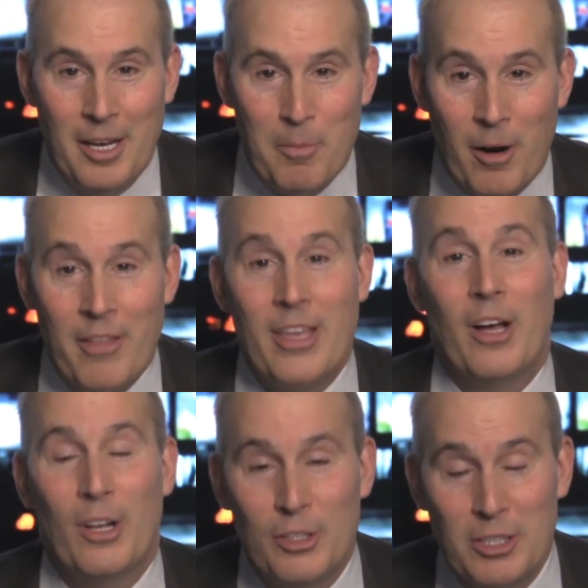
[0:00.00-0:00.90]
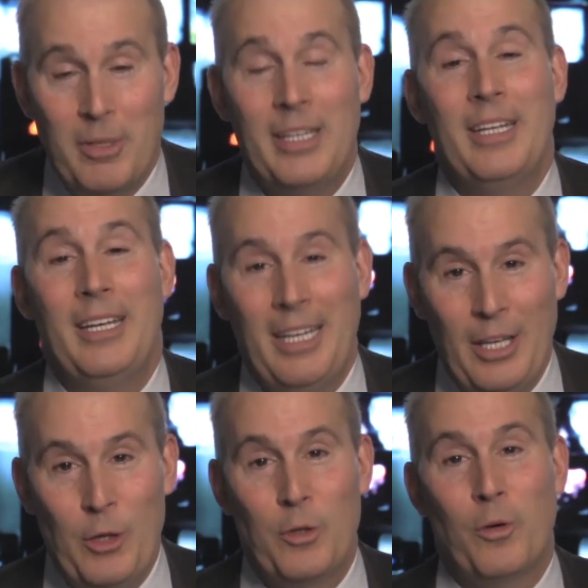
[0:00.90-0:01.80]
a part of the ultimate
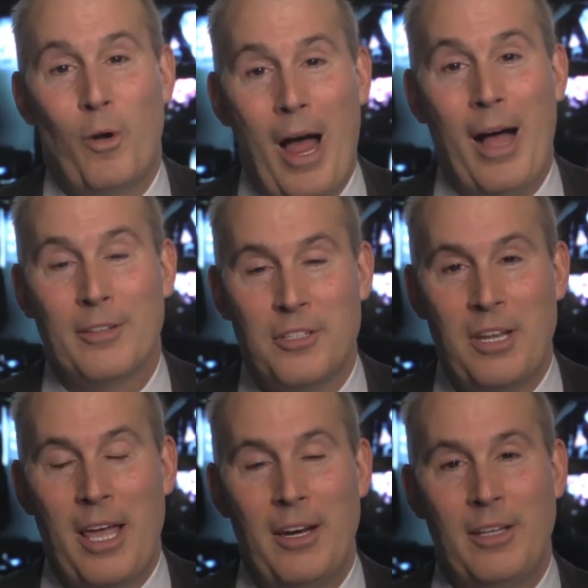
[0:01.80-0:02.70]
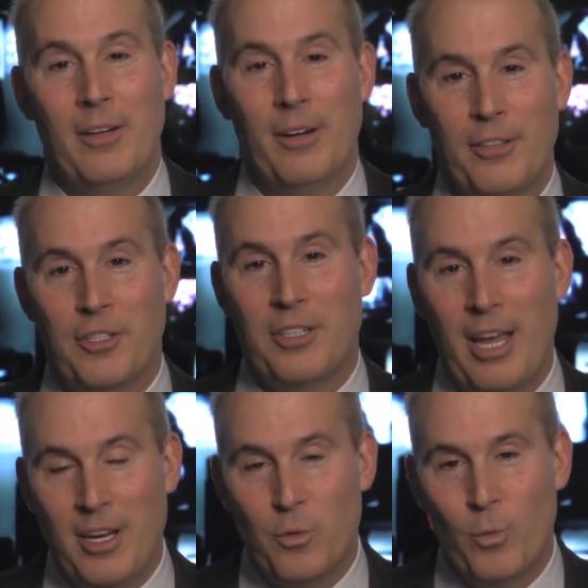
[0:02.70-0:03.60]
in crowd, standing on the
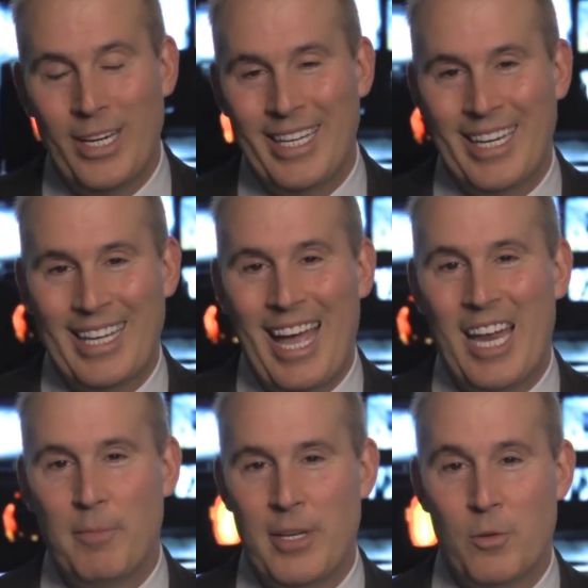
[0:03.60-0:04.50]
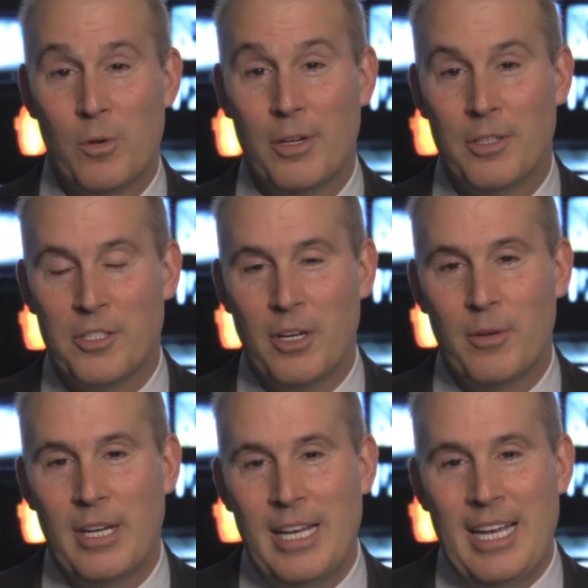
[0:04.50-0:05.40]
stage, winning an Academy Award.
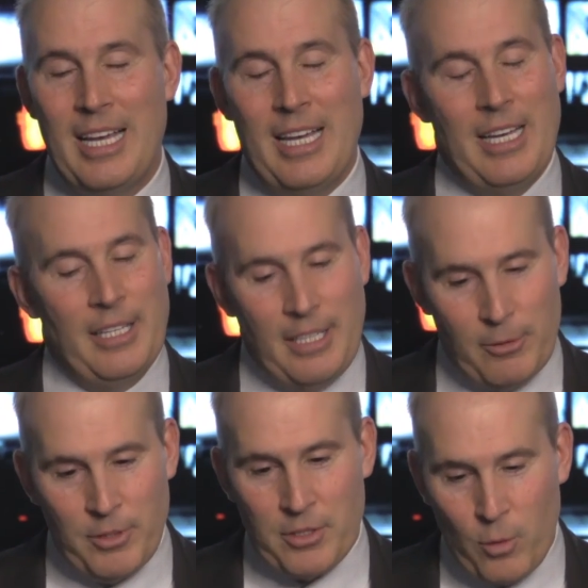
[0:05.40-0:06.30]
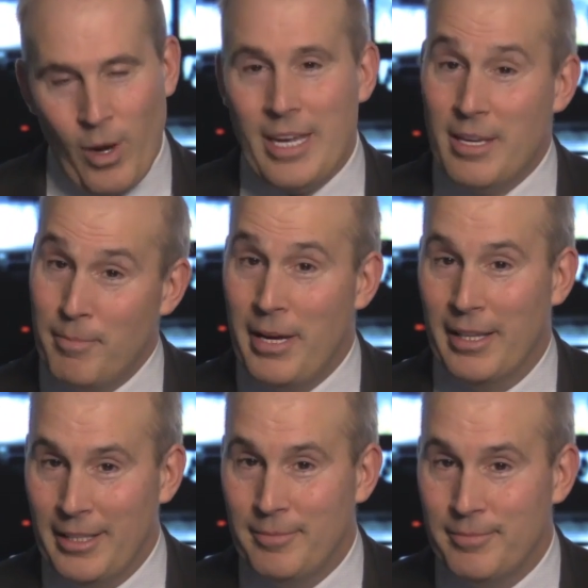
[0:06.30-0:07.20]
So it was quite
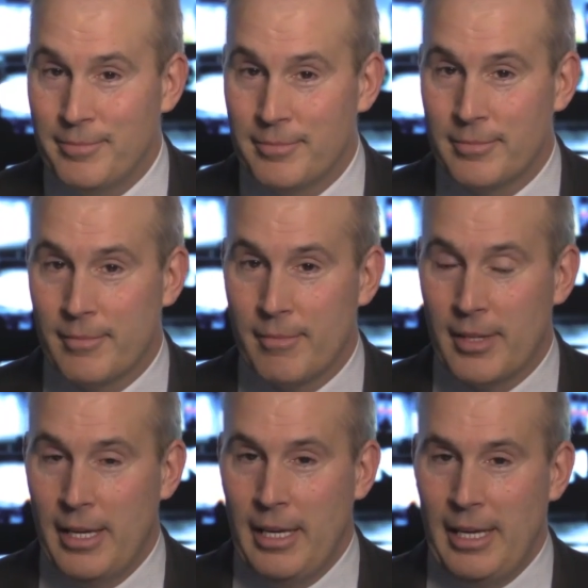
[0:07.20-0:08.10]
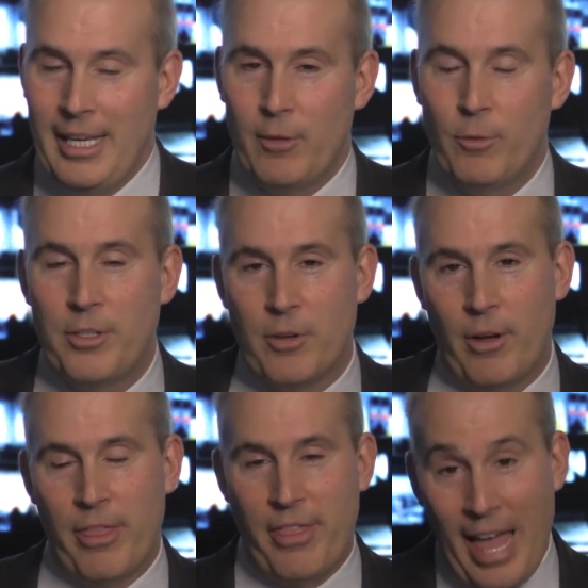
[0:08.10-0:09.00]
compelling. It was
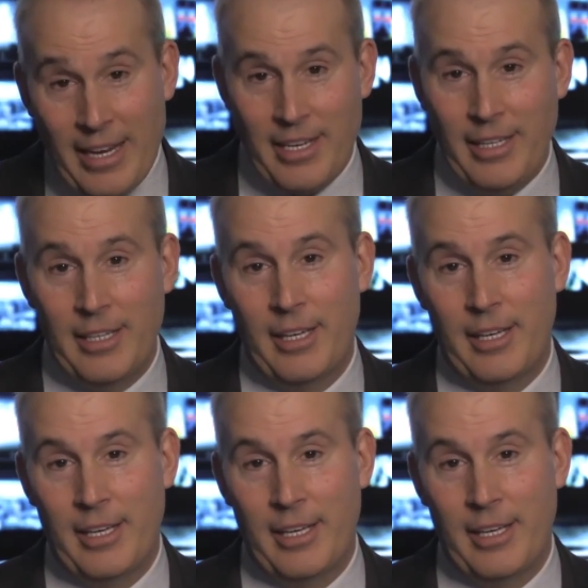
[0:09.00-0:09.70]
authentic.